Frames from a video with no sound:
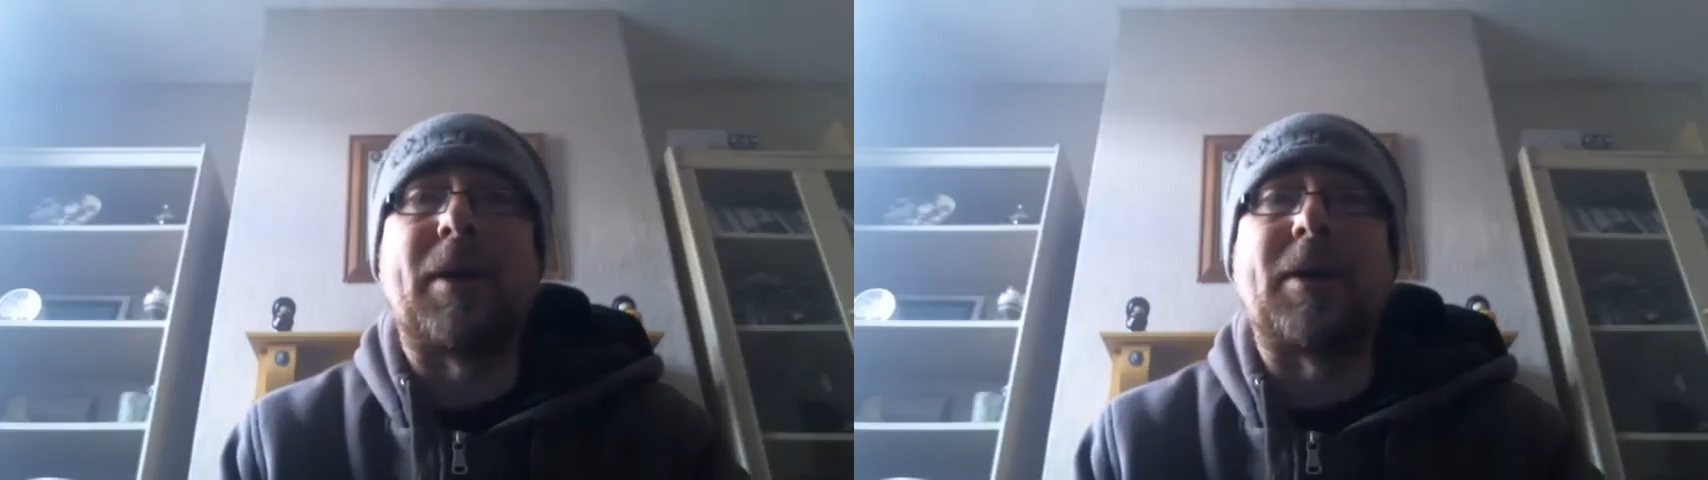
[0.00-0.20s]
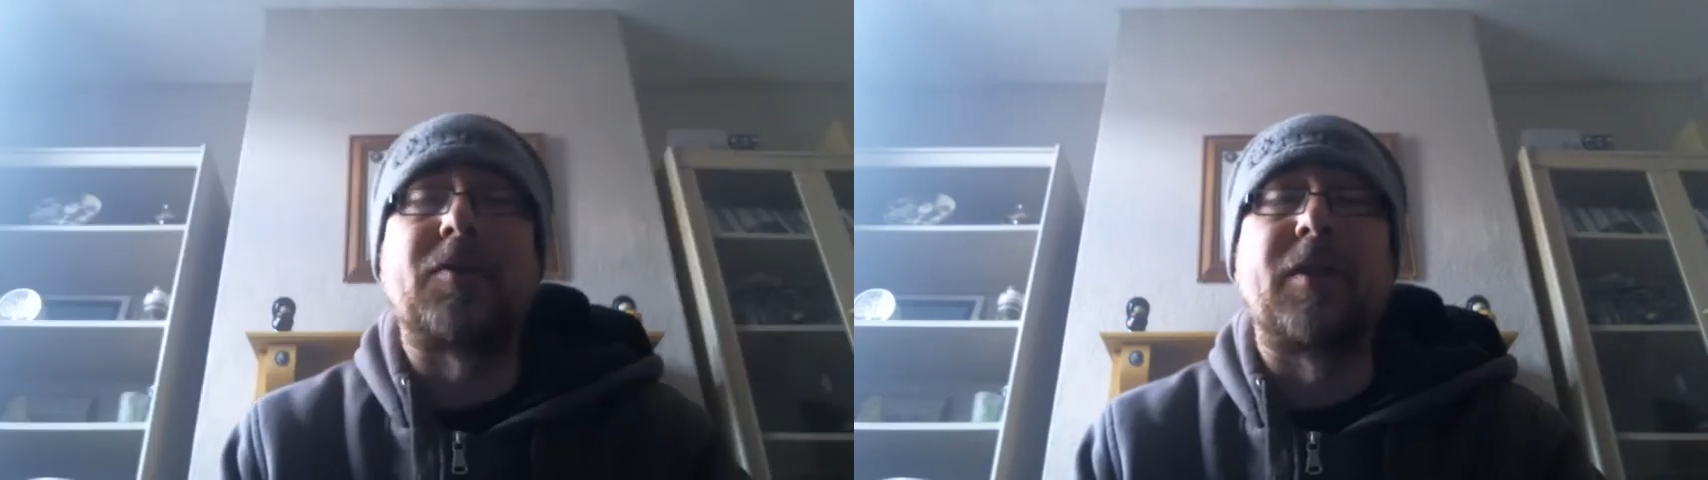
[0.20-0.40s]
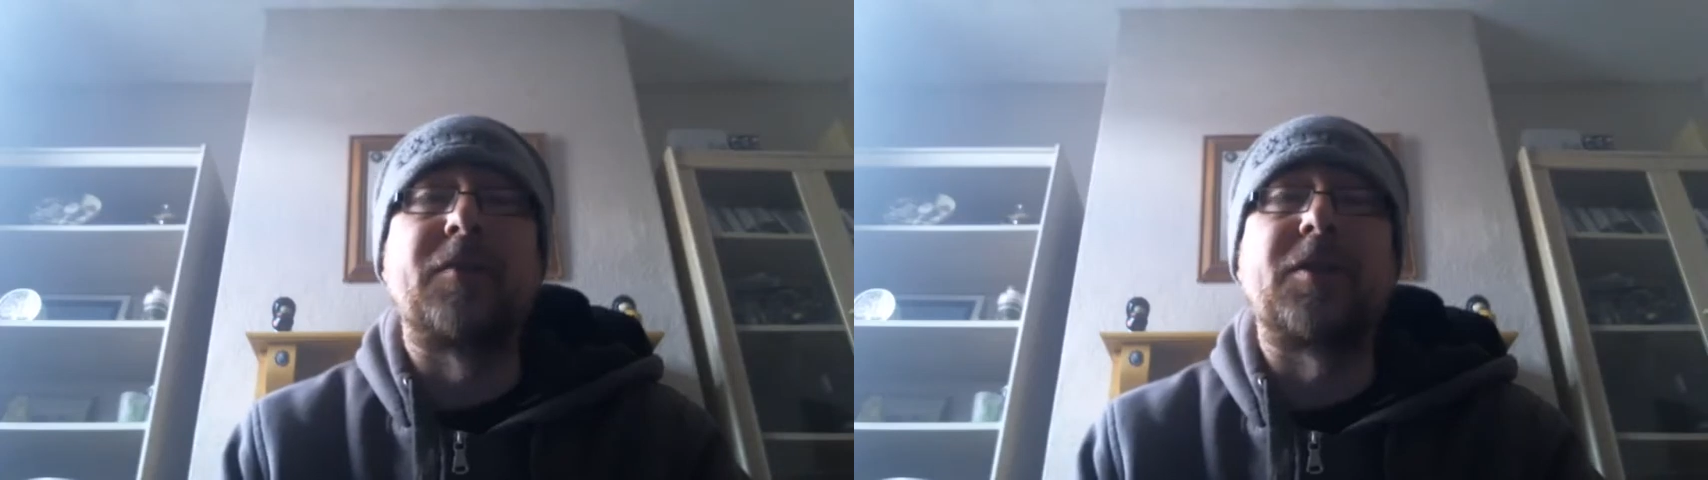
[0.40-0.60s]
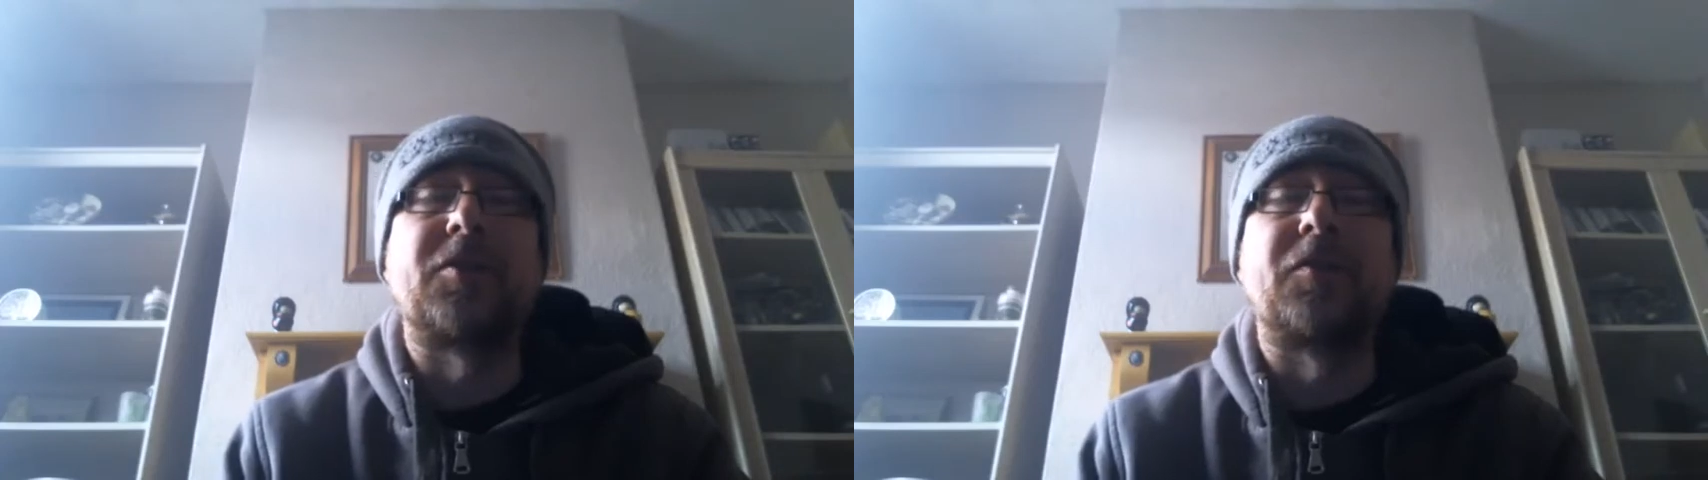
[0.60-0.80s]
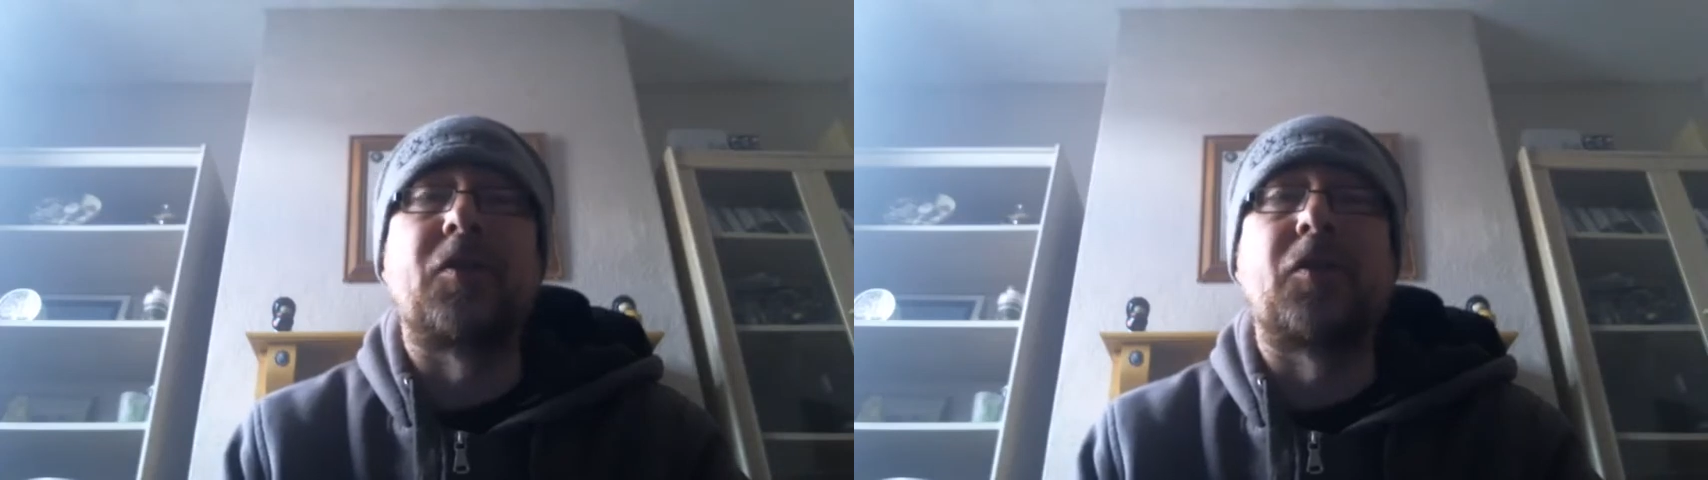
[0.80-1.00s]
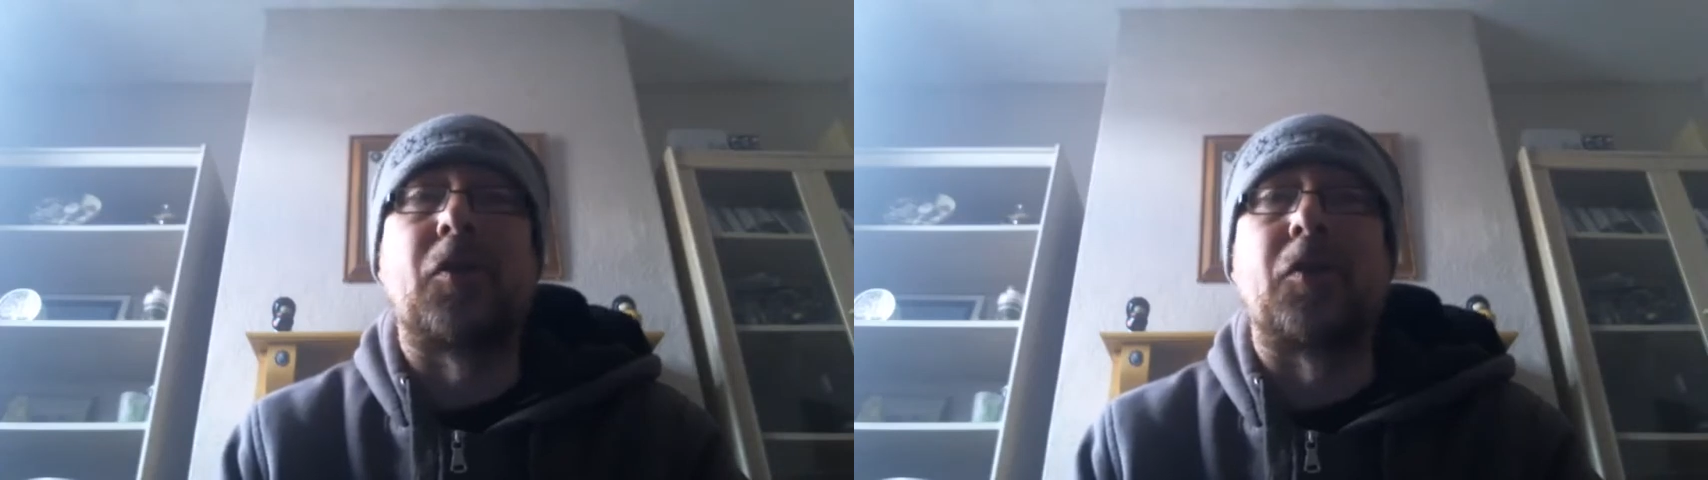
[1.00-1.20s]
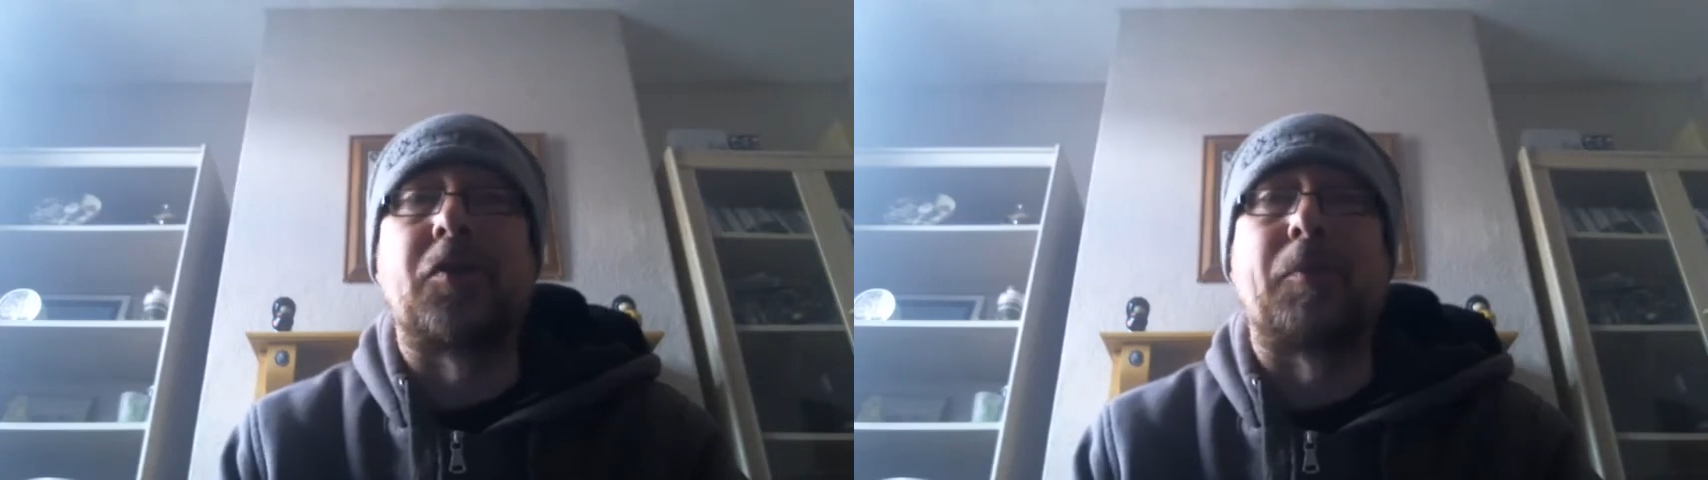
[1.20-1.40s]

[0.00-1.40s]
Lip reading: back to another edition of the Good,